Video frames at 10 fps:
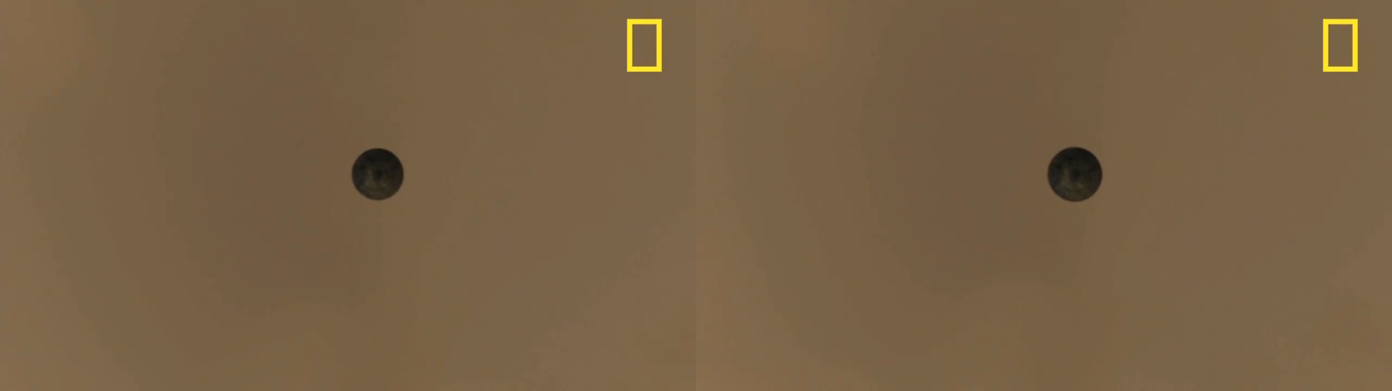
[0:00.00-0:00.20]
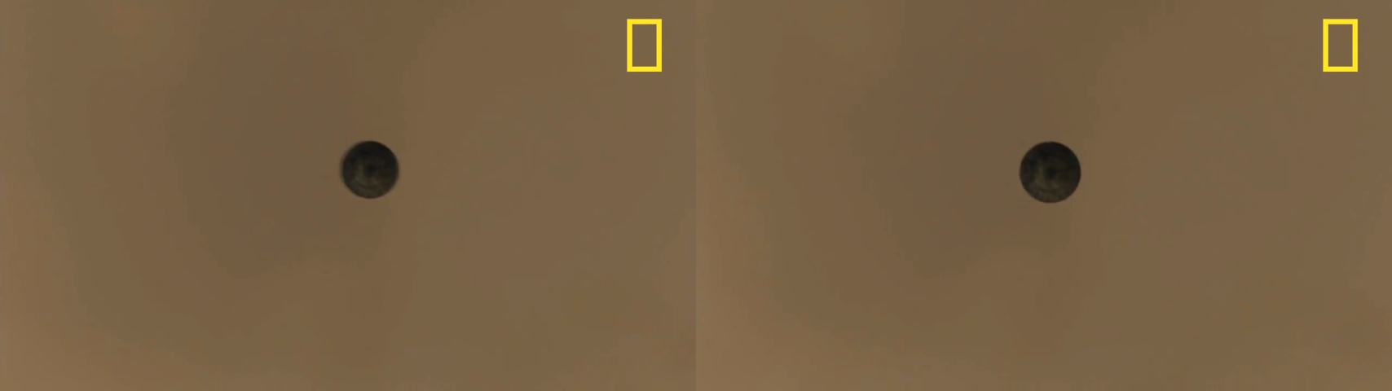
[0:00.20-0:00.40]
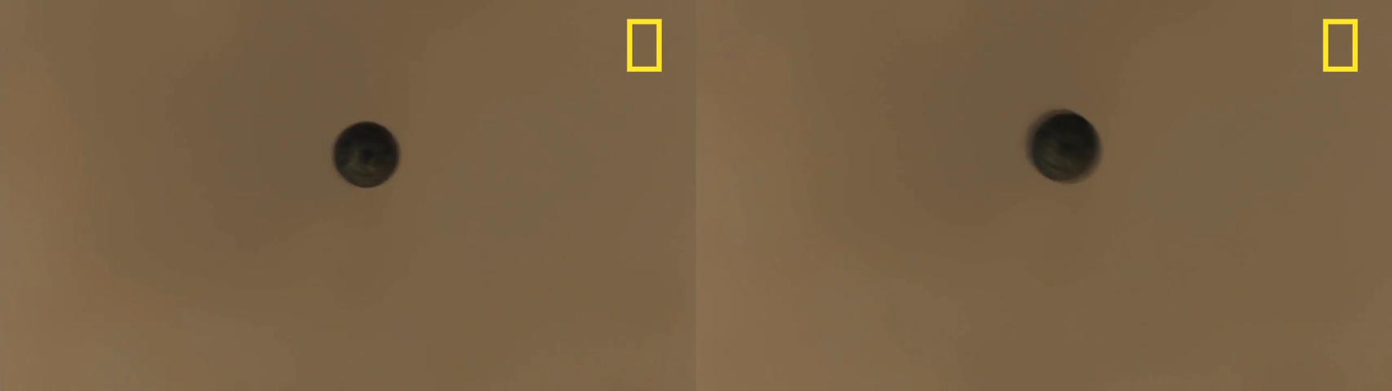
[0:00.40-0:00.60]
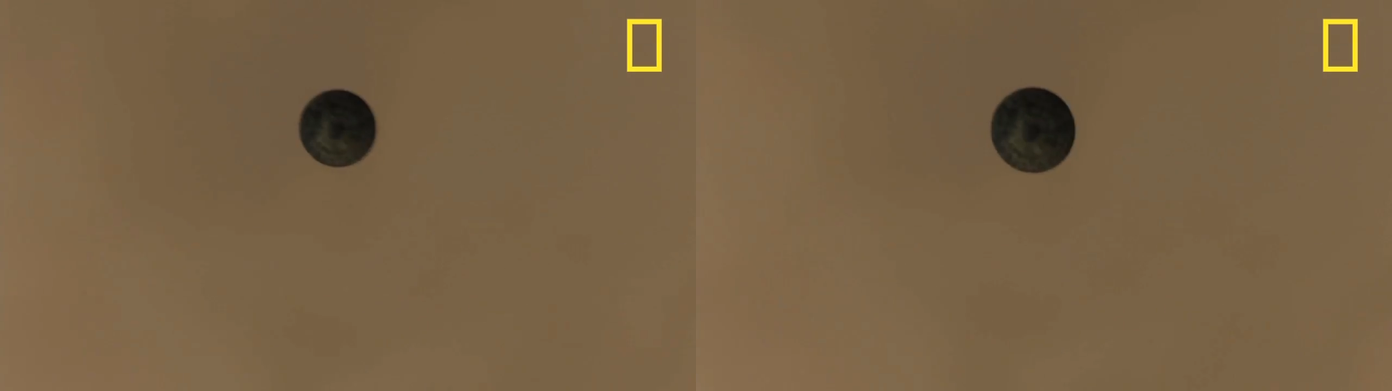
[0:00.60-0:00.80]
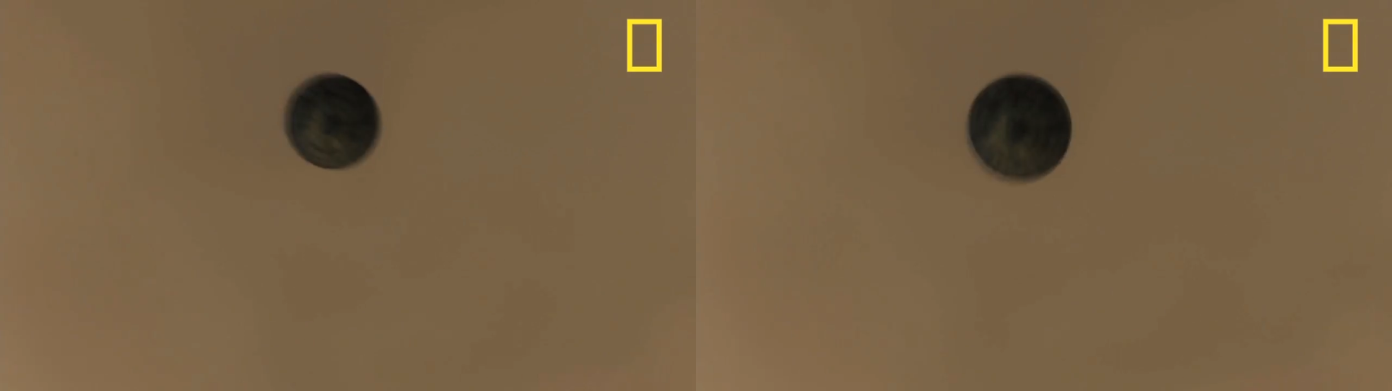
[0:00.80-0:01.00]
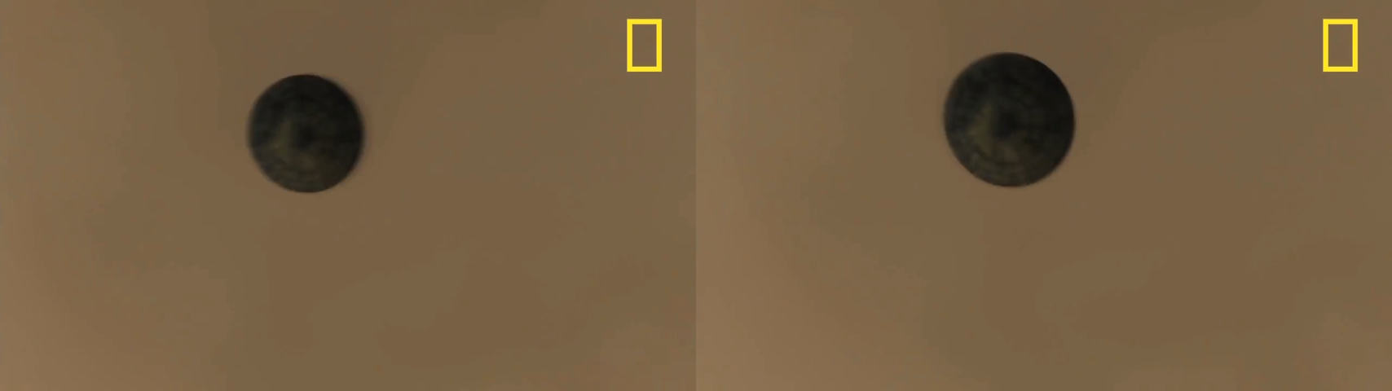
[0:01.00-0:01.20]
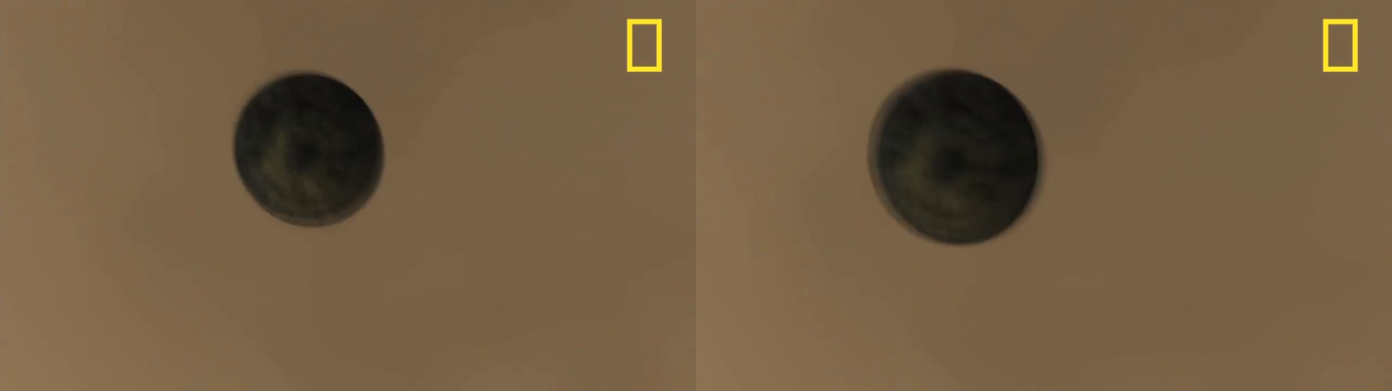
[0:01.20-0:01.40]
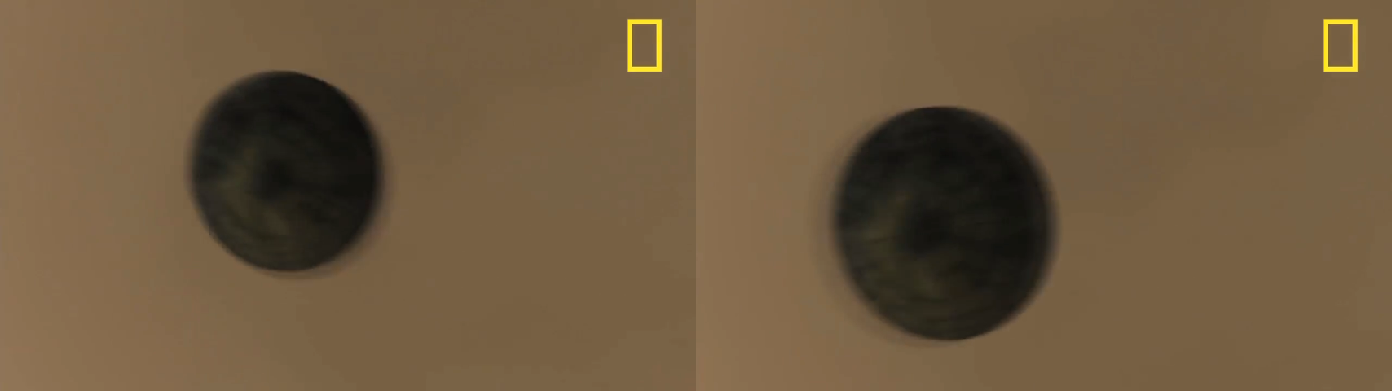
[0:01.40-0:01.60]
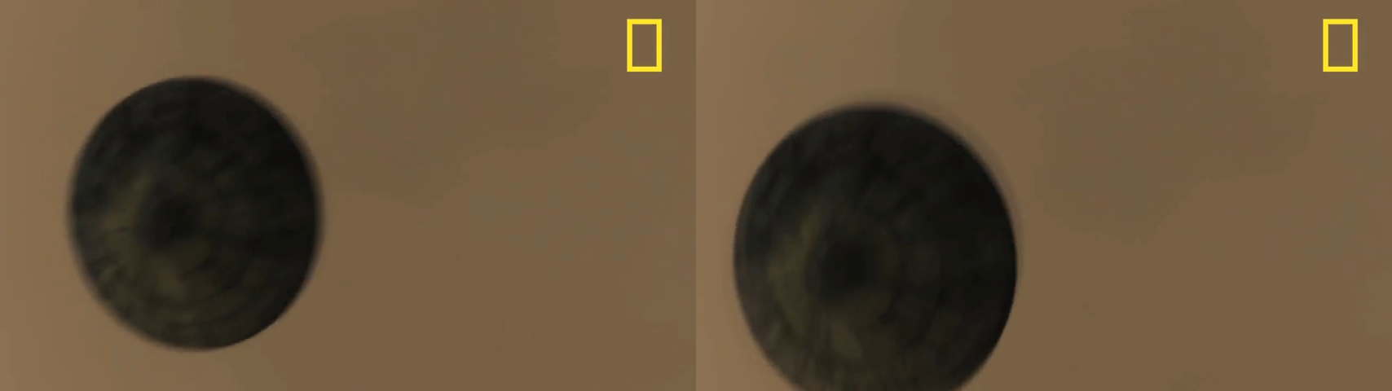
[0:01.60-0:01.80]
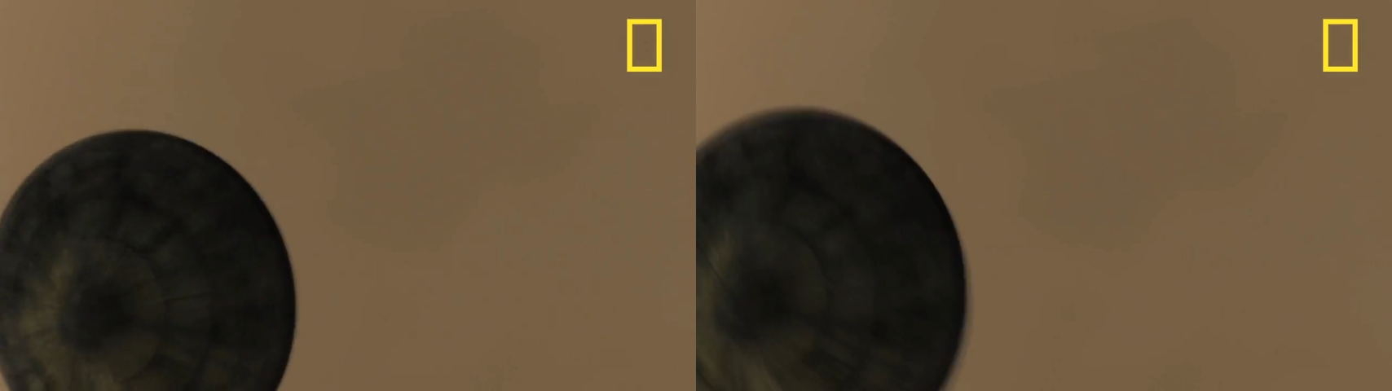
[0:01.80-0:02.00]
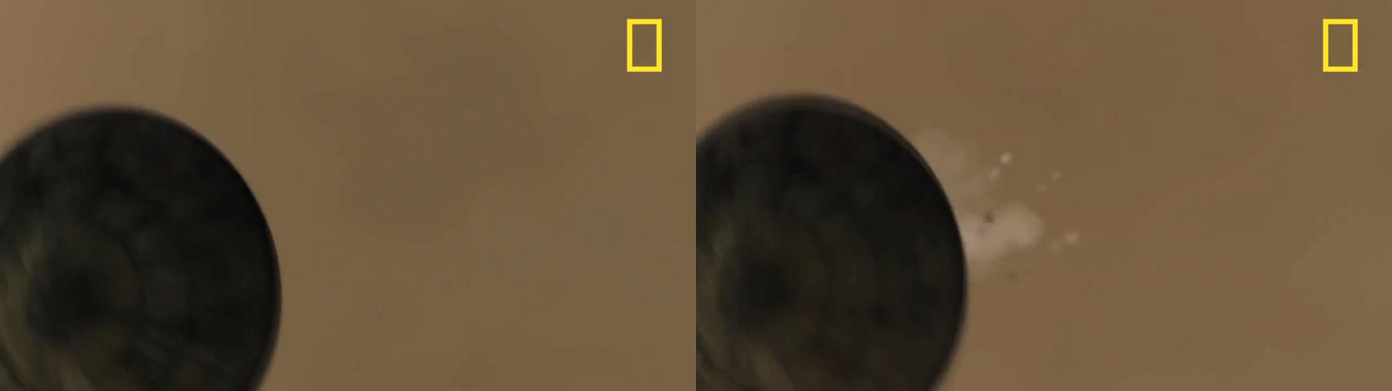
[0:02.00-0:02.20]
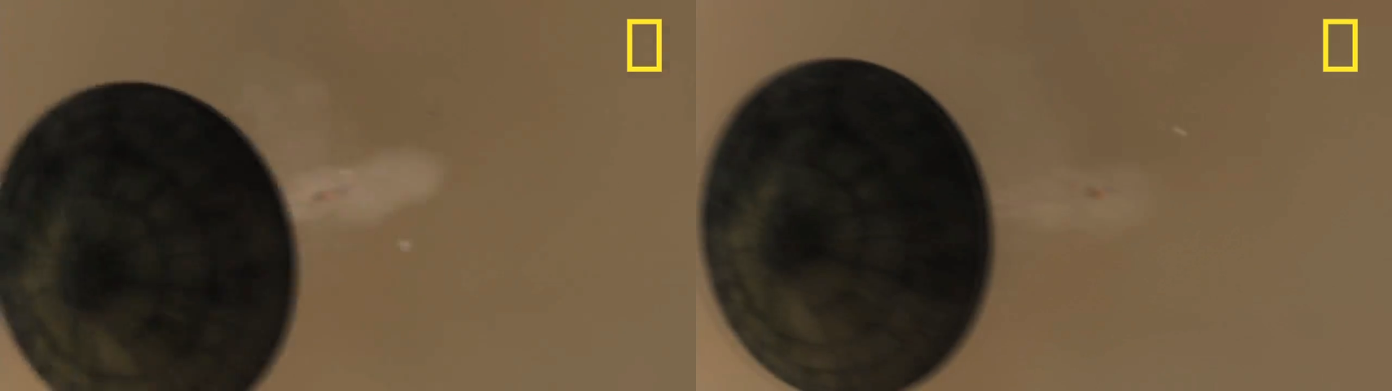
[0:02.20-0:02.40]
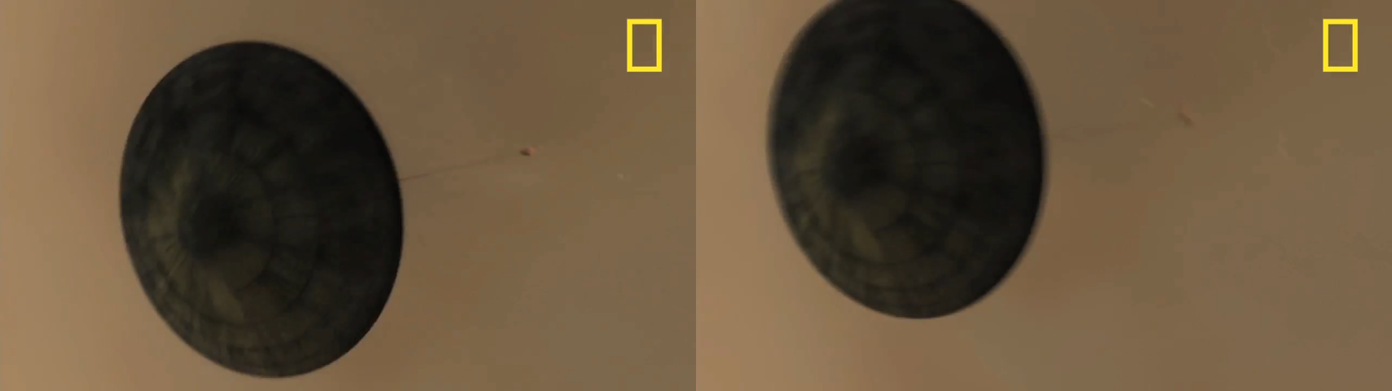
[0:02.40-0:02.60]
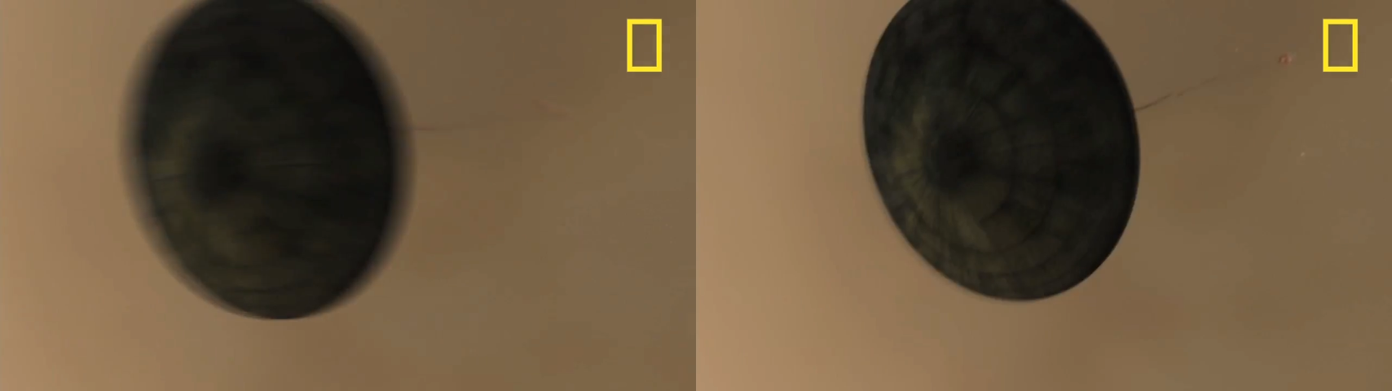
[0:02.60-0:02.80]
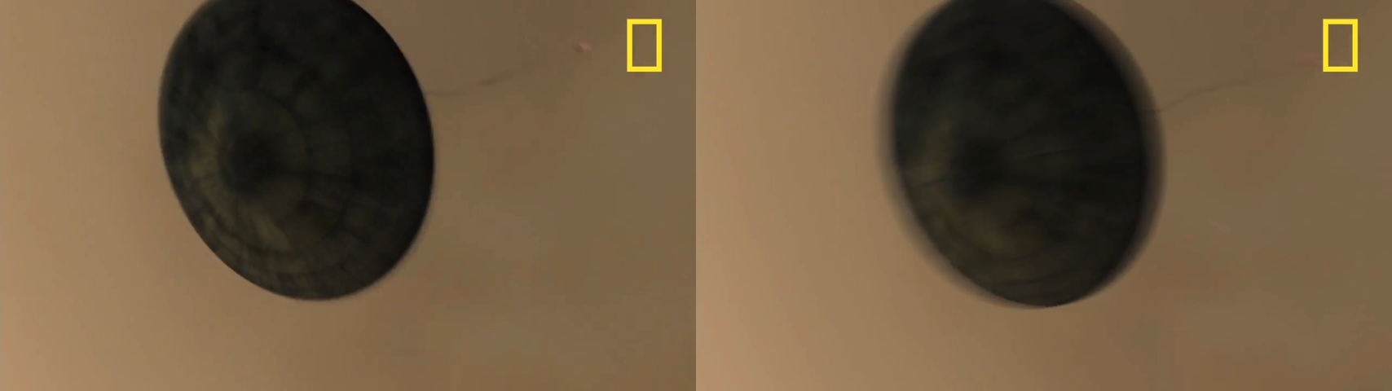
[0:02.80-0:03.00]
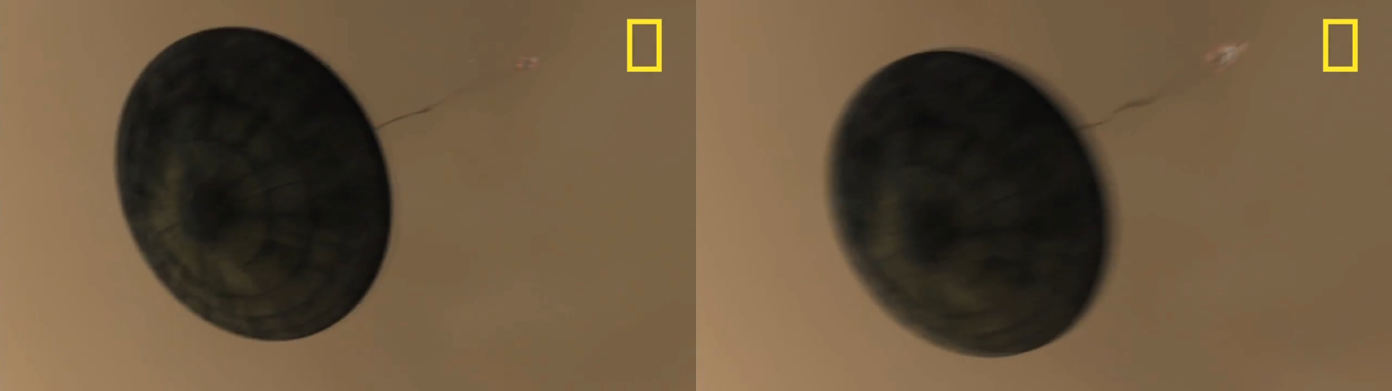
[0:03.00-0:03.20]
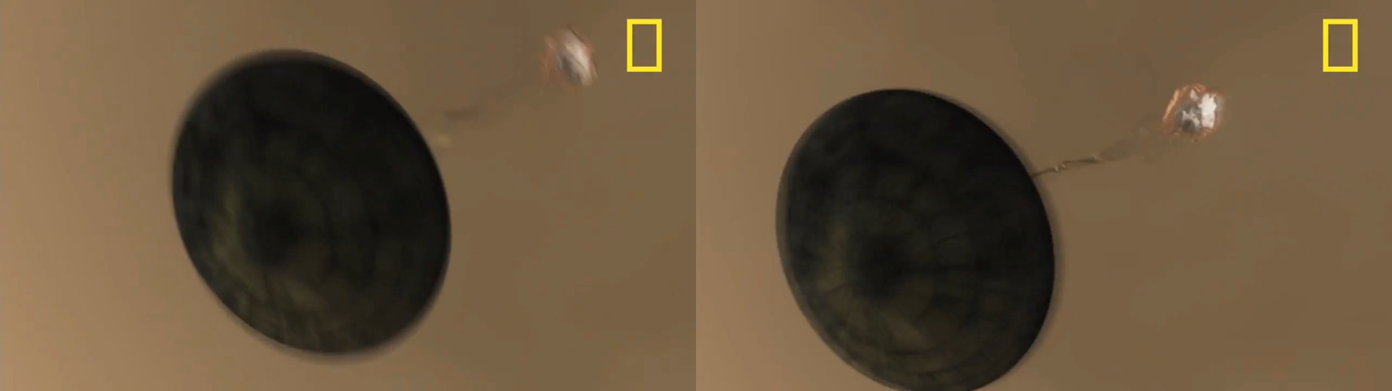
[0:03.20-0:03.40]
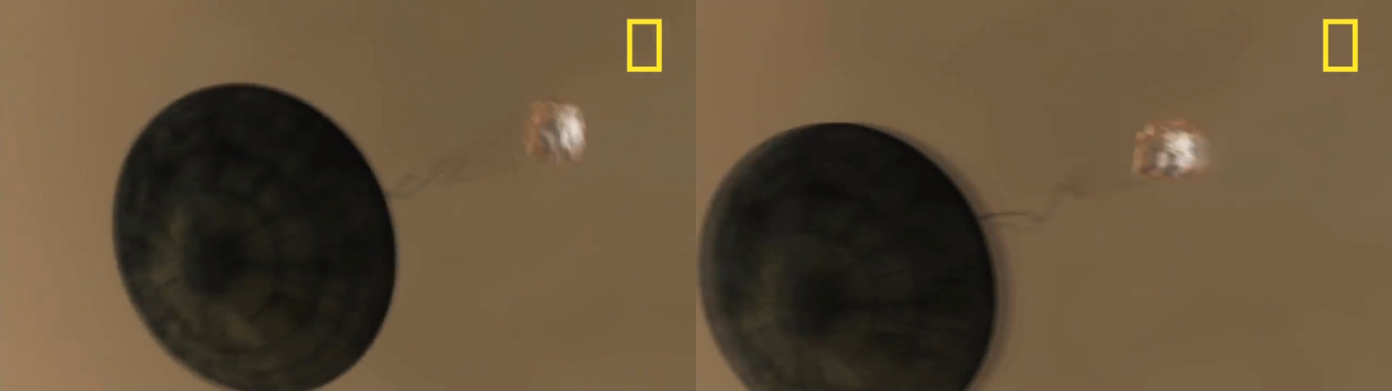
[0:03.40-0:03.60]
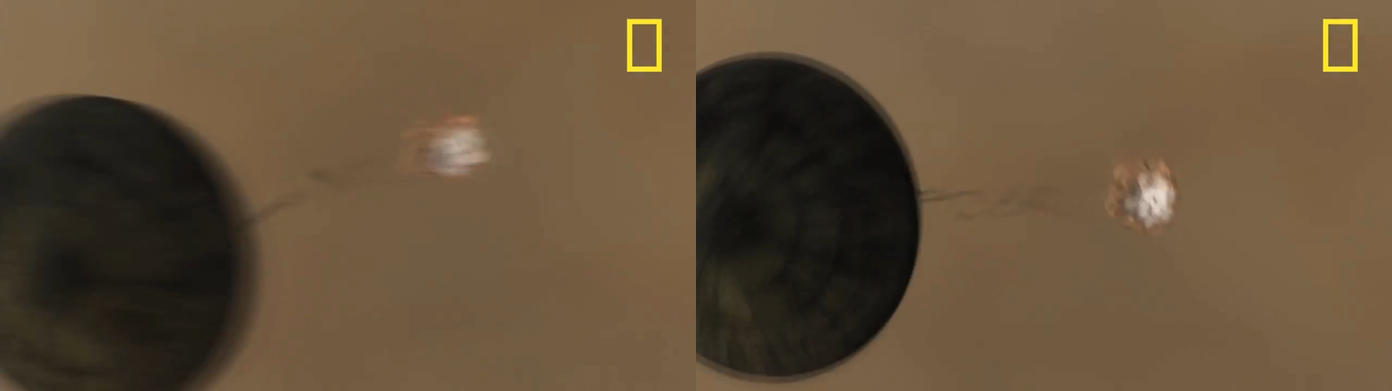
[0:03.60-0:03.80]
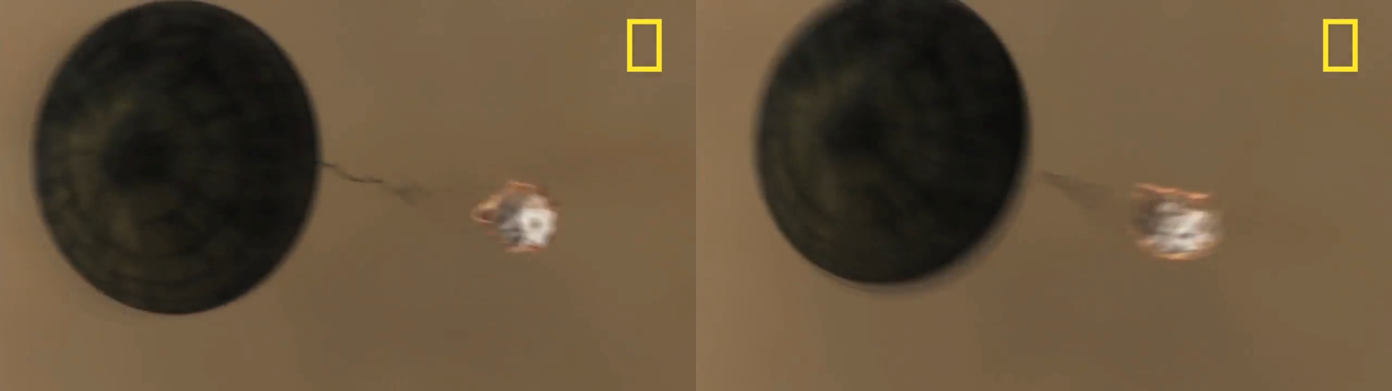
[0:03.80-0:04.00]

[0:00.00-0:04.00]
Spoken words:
(no speaker visible)